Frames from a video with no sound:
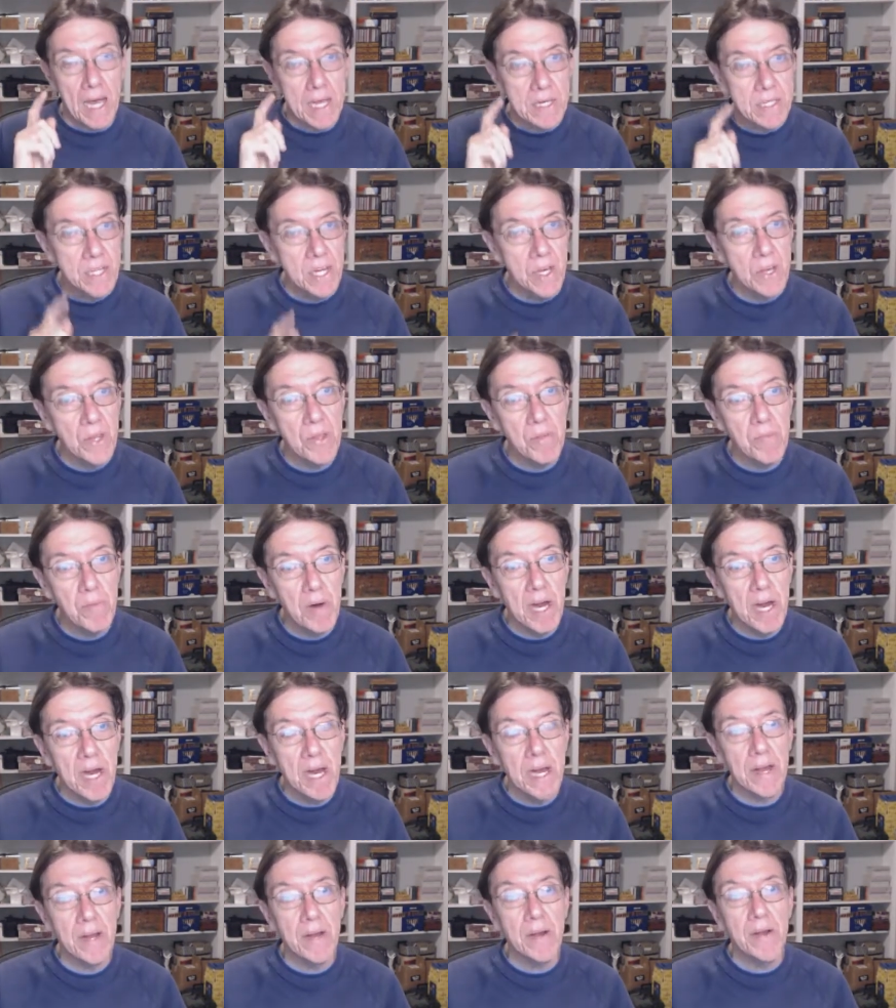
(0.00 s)
I tell the
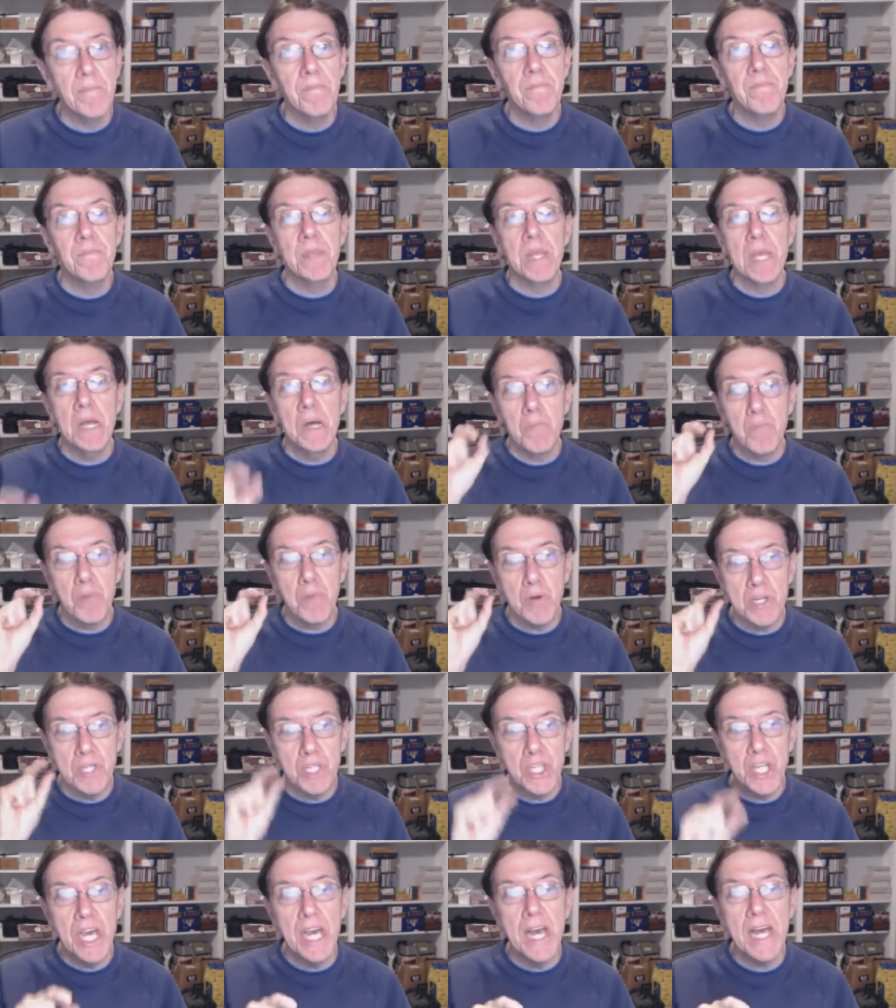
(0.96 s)
buyer,
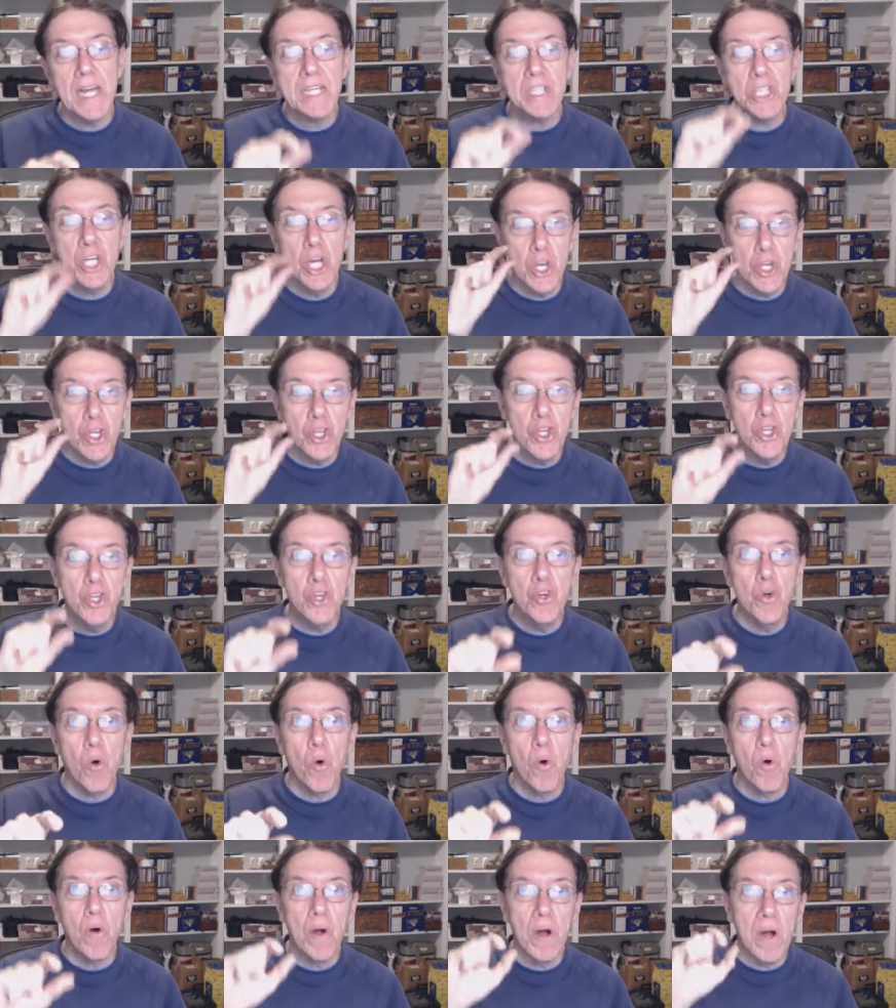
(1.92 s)
protect
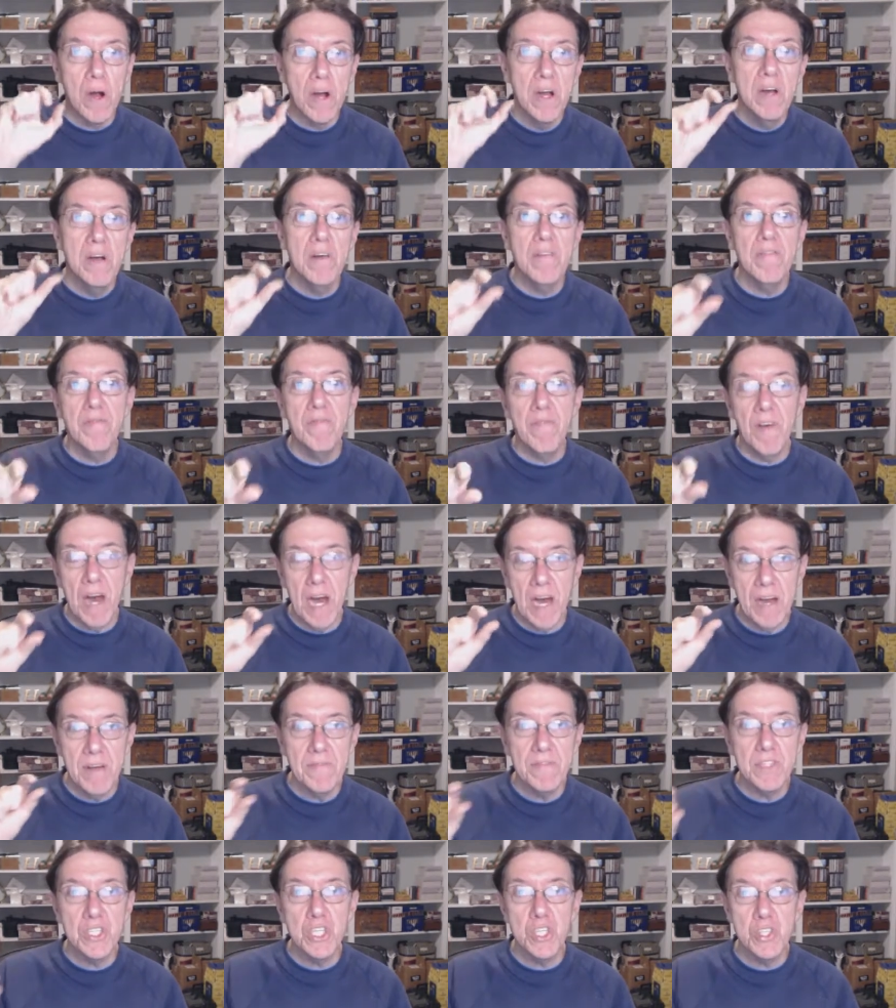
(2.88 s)
your
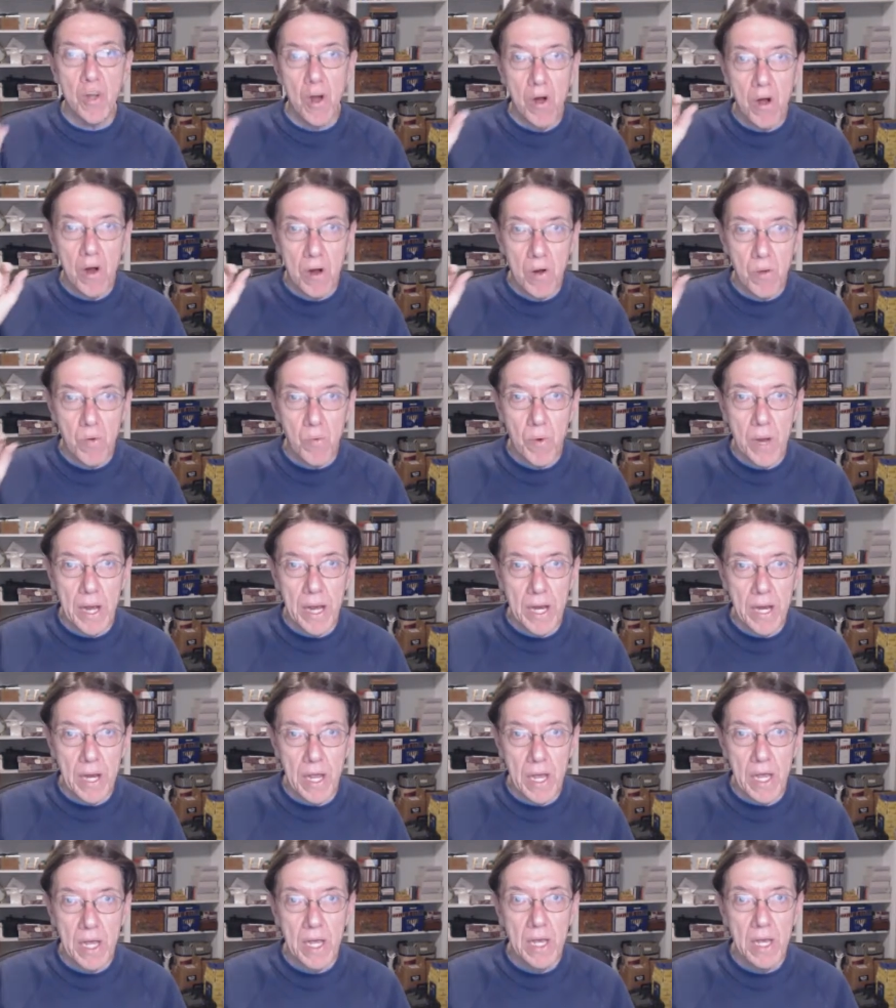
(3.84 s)
five-star
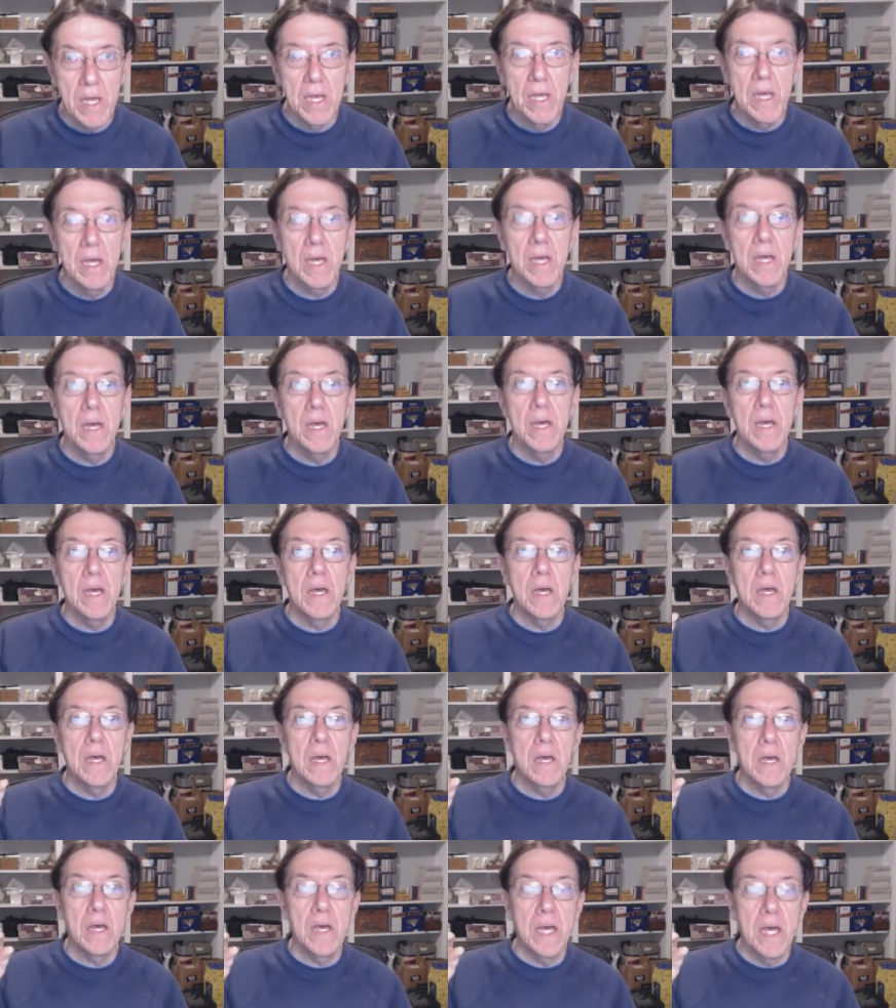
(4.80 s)
rating
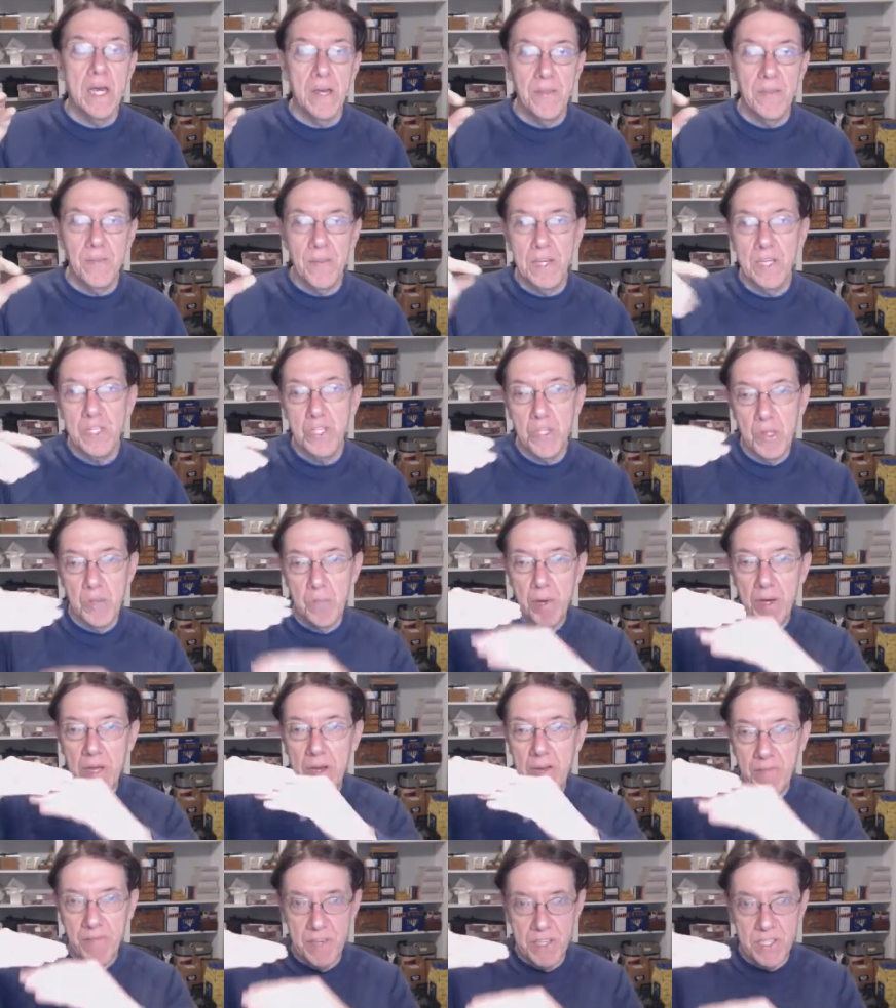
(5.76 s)
and these are
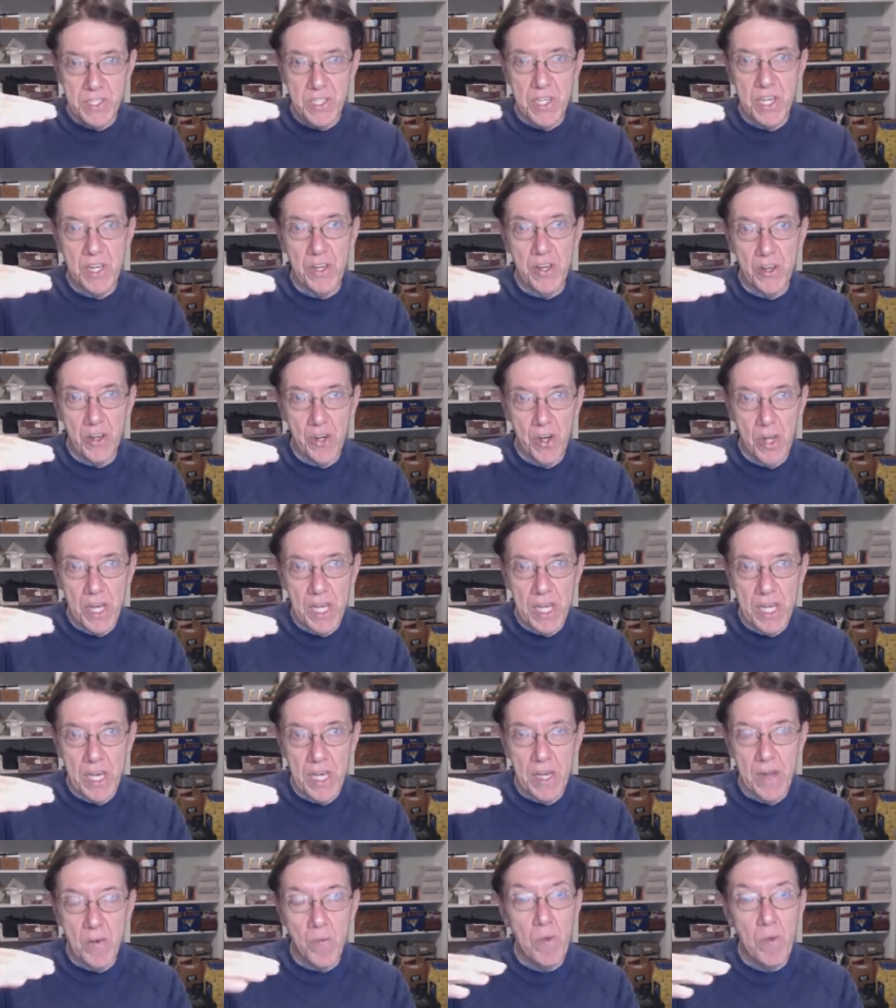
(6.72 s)
the benefits that you're
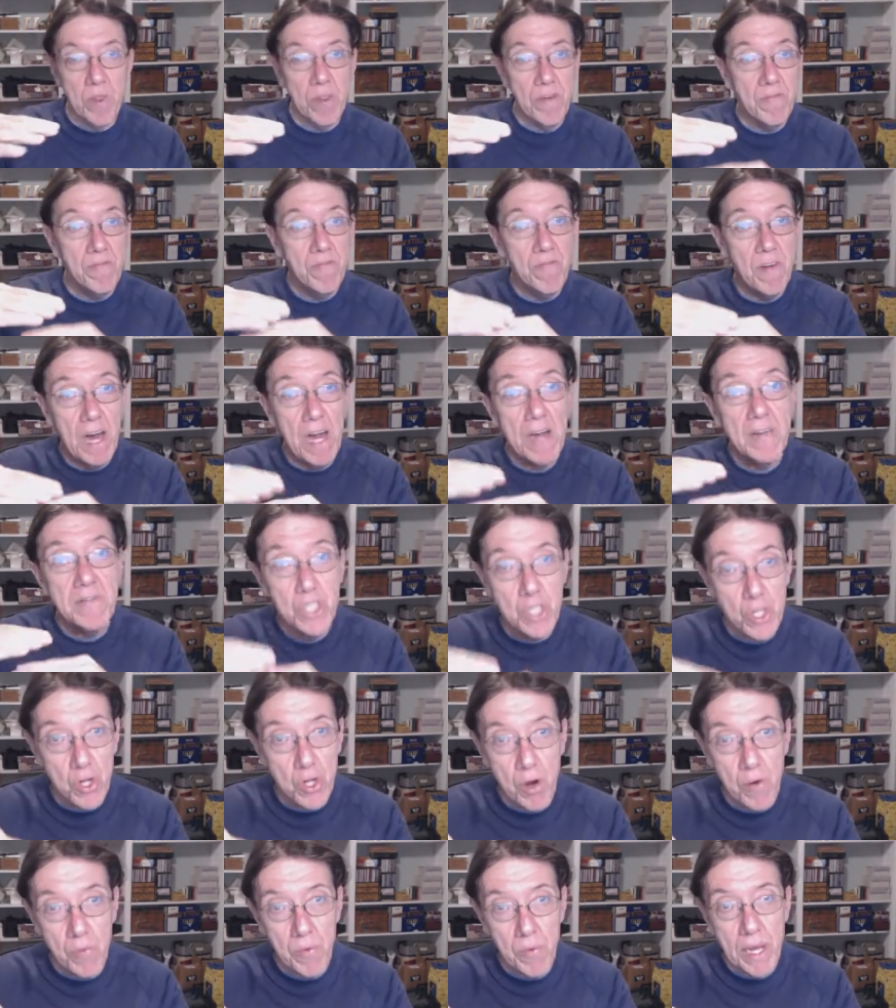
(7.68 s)
going to get with a
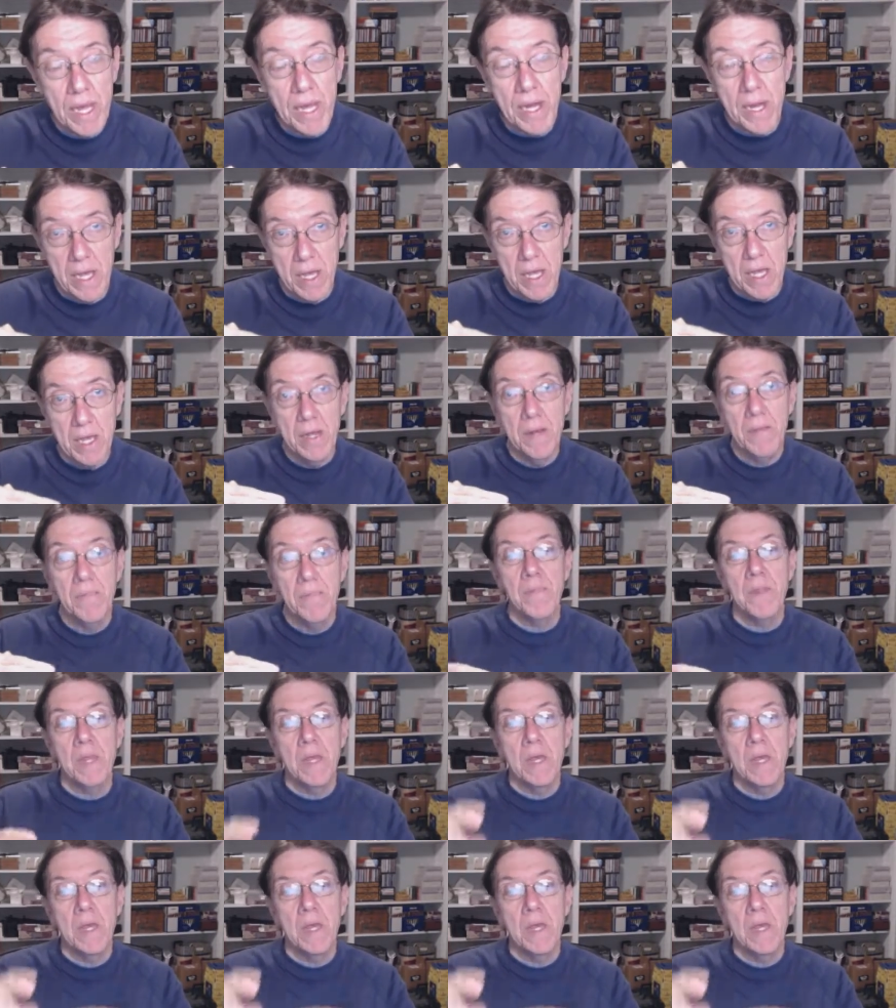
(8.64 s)
five-star rating.